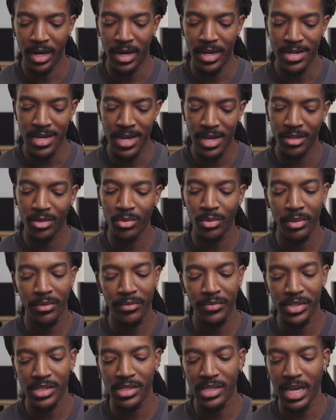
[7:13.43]
right, now that we've
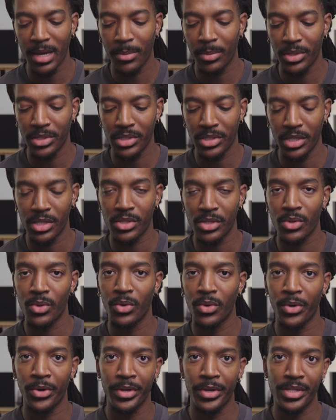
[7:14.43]
established these
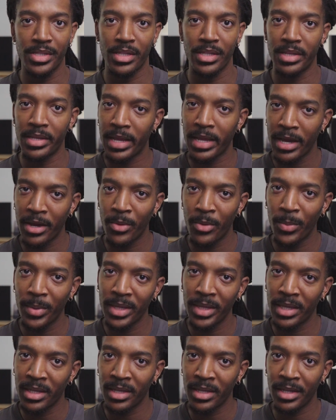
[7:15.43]
chords, now we
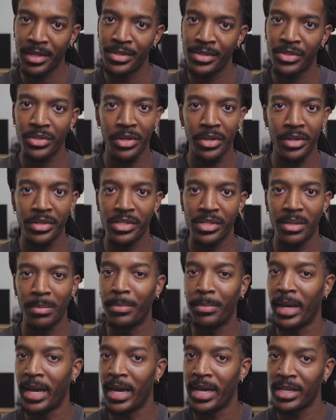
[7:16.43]
can insert some
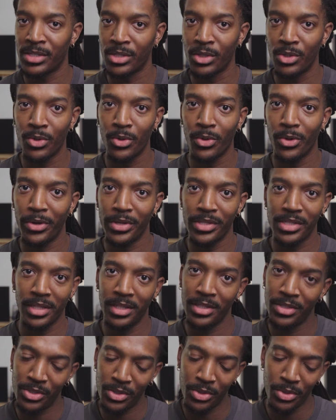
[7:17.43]
passing chords
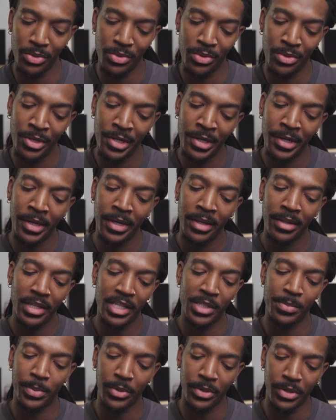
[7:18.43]
into
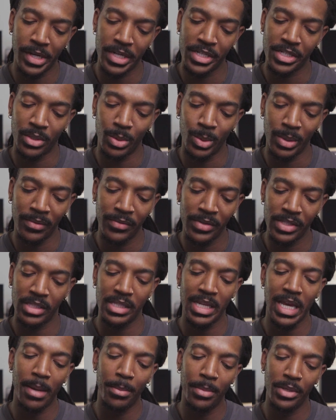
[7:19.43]
this progression. We've
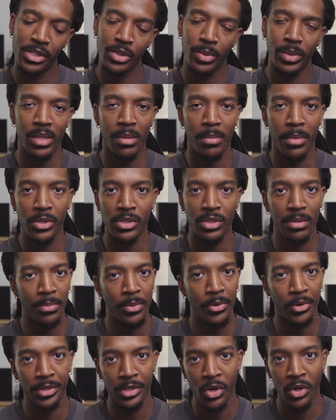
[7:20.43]
established what the most
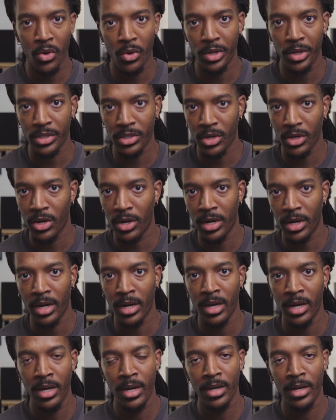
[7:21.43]
important chords are.
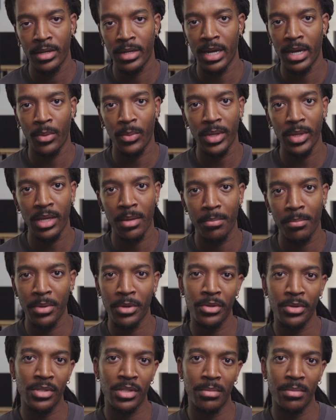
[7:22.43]
Now we can
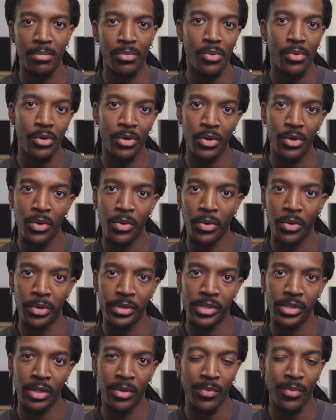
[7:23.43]
build some more
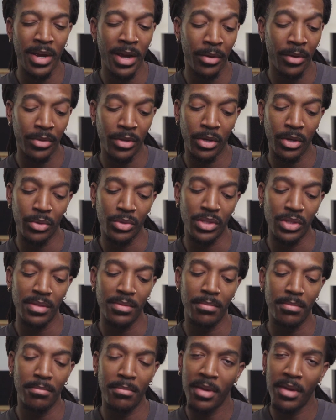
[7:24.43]
chords around those
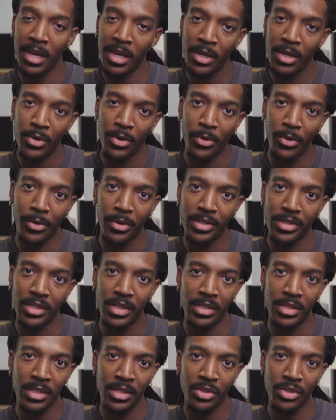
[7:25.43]
main chords to
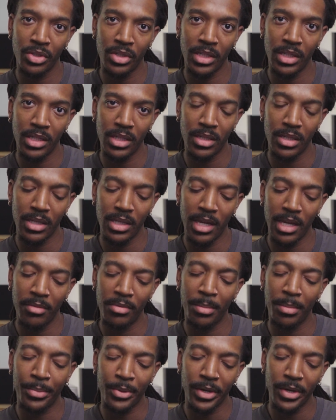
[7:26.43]
essentially give
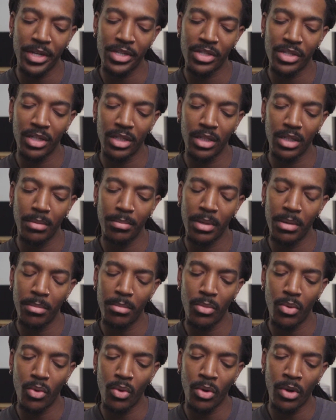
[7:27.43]
the progression a little bit
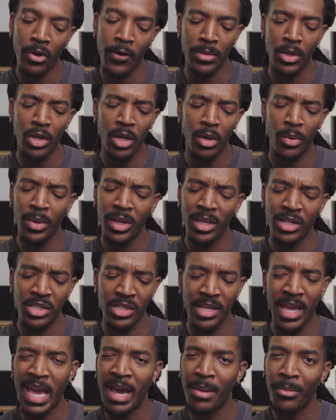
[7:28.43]
more, we can
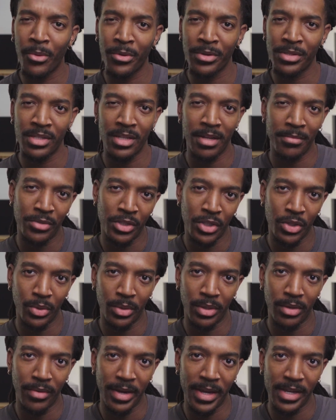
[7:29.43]
just add more stuff to
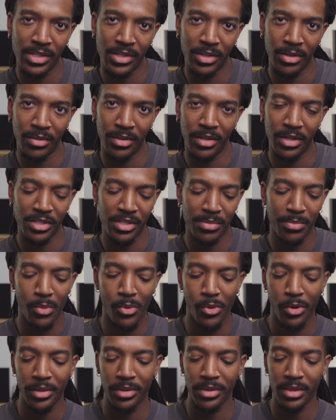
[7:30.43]
it, right? So there's
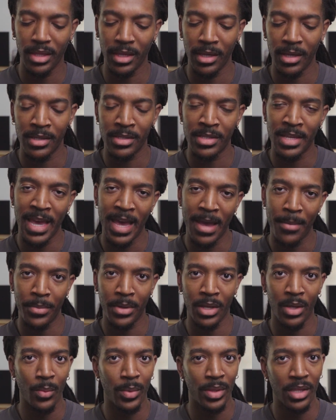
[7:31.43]
more things
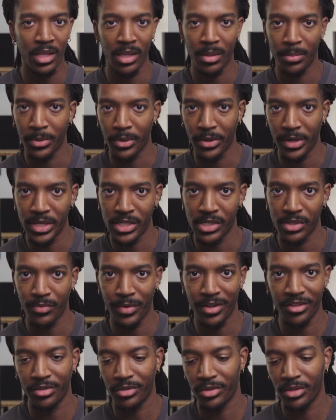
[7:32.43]
happening within the progression
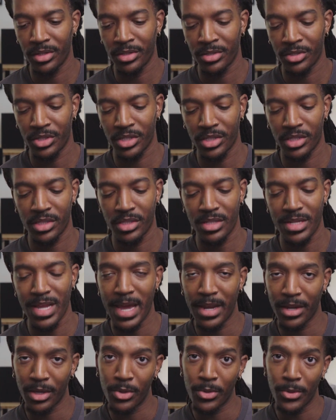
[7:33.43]
rather than just
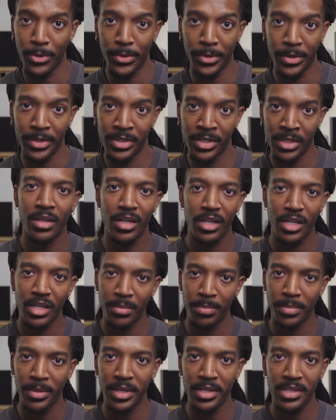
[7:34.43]
static chords. A
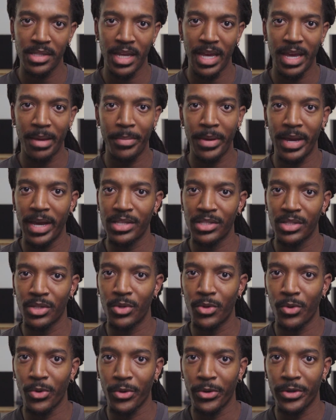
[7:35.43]
good place to add passing
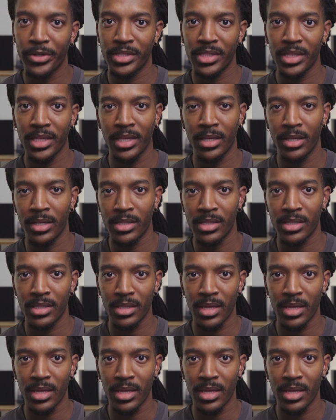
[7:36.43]
chords is